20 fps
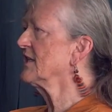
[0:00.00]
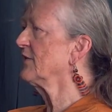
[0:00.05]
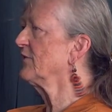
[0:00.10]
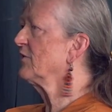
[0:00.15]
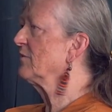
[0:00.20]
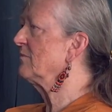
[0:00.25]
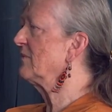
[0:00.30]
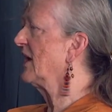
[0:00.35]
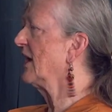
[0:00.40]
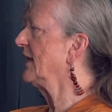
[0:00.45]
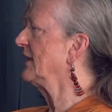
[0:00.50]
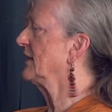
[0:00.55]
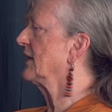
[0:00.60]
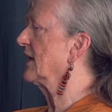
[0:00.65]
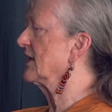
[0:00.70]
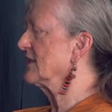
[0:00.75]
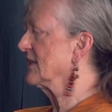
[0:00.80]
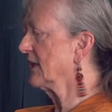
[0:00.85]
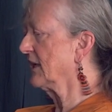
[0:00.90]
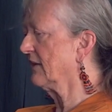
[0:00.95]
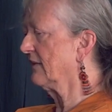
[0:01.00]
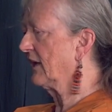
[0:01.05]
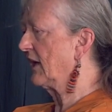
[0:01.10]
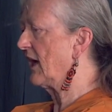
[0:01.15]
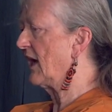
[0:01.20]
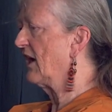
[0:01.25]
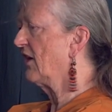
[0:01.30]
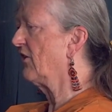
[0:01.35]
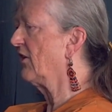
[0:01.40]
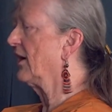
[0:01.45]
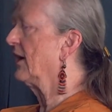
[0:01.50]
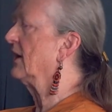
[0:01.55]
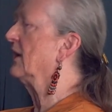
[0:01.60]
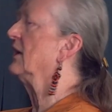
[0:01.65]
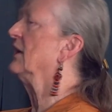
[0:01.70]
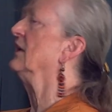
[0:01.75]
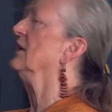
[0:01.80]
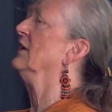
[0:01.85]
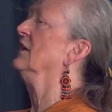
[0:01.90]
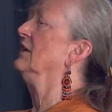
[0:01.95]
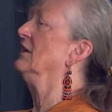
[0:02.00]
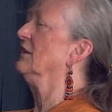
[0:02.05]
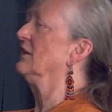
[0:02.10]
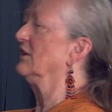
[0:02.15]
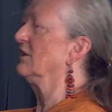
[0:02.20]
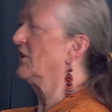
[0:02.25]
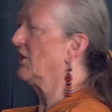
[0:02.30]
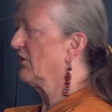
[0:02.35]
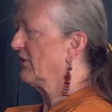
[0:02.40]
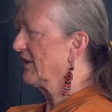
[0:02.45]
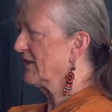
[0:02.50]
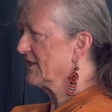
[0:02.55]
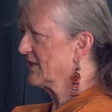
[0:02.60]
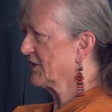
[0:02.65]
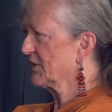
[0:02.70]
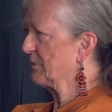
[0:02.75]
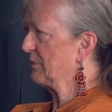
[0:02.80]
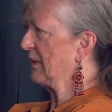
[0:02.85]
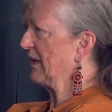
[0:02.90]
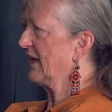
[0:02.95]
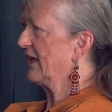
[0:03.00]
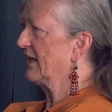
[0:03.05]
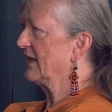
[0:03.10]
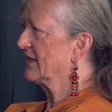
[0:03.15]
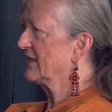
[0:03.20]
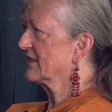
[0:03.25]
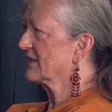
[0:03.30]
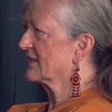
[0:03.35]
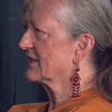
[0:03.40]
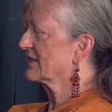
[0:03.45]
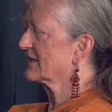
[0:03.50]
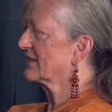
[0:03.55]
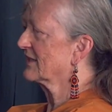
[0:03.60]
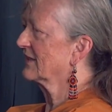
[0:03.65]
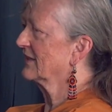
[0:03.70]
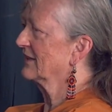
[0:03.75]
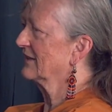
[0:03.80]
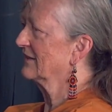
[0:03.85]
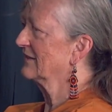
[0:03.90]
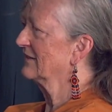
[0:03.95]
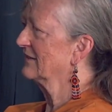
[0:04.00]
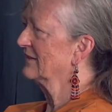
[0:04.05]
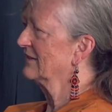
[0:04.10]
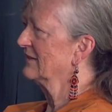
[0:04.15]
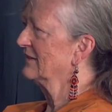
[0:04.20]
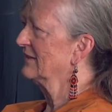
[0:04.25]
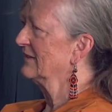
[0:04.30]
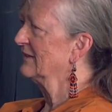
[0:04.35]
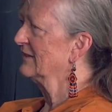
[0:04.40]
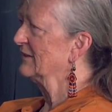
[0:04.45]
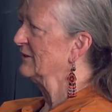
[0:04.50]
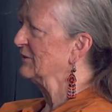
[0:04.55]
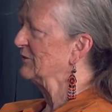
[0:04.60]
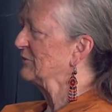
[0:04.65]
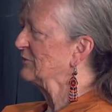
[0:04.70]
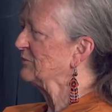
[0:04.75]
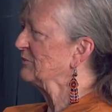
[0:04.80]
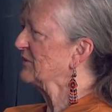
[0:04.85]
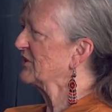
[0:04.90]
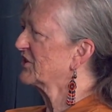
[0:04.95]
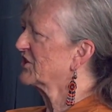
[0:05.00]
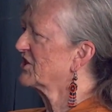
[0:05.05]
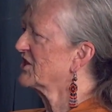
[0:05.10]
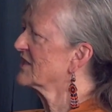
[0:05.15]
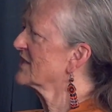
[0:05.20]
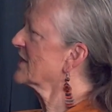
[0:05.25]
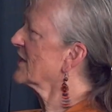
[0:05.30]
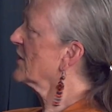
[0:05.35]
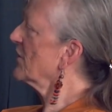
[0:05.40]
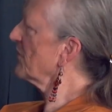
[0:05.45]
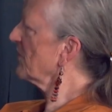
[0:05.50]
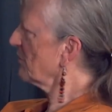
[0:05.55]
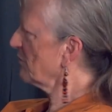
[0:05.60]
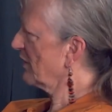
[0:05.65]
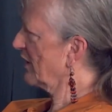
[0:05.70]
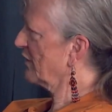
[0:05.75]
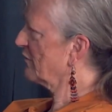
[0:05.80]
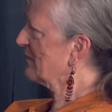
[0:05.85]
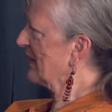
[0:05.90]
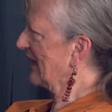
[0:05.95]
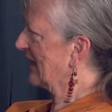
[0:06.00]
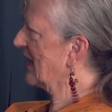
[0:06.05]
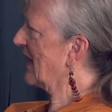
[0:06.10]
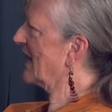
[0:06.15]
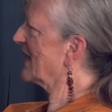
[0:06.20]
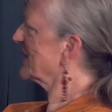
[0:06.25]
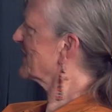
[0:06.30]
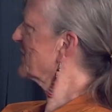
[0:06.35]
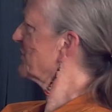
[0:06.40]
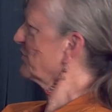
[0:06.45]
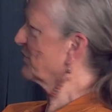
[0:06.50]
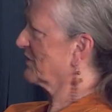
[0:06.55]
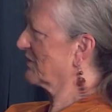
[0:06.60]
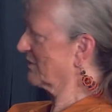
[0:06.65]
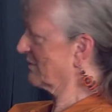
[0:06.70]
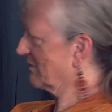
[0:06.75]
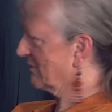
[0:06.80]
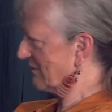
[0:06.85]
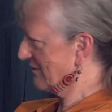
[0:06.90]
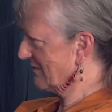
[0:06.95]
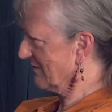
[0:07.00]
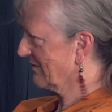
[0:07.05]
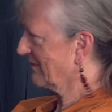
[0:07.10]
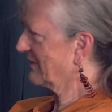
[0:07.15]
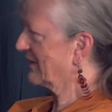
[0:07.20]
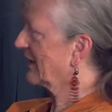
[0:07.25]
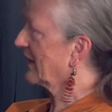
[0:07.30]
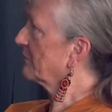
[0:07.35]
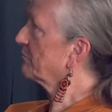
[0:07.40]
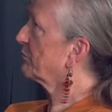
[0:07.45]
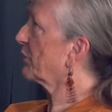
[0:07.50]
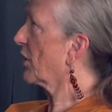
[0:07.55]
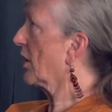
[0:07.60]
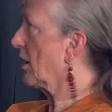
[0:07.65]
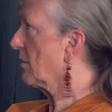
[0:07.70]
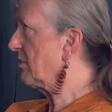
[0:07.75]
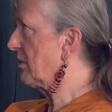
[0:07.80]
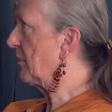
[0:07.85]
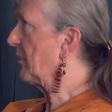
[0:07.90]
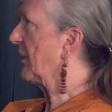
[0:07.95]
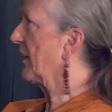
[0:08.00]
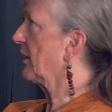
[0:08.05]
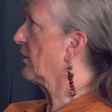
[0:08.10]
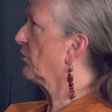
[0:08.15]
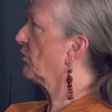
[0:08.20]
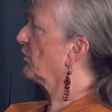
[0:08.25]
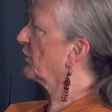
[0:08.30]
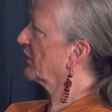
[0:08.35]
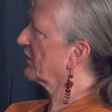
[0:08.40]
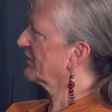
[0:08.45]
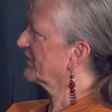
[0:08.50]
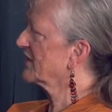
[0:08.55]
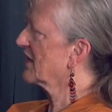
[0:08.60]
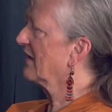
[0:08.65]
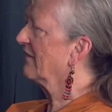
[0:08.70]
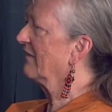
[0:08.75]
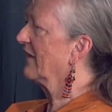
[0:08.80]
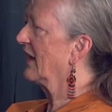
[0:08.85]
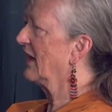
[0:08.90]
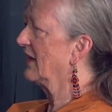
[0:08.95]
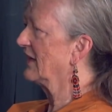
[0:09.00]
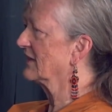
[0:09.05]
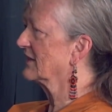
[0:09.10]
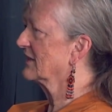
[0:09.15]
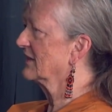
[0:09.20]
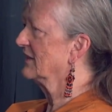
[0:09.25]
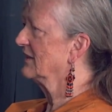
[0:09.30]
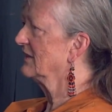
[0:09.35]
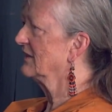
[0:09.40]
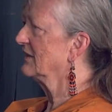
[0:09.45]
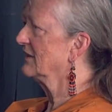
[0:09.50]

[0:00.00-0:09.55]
even mind getting in the carrier, yeah. going to the place. Yeah. But she's the only one of my cats that probably would have done that. How did you ever